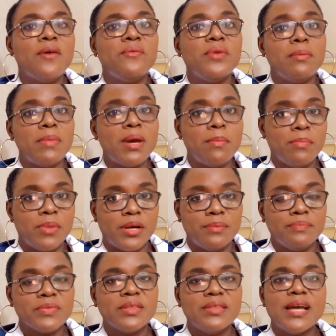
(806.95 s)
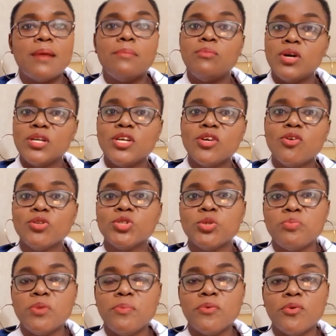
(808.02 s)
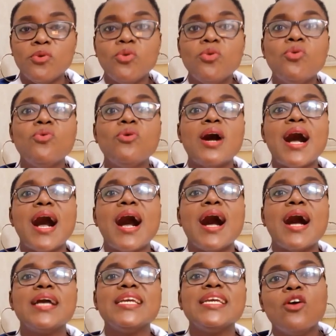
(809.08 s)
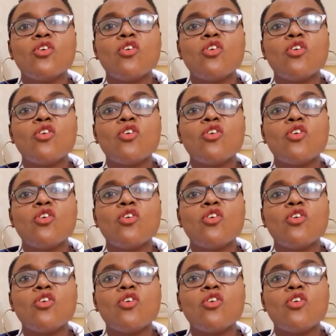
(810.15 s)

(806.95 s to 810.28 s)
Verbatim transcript: Remember that money goes to people who are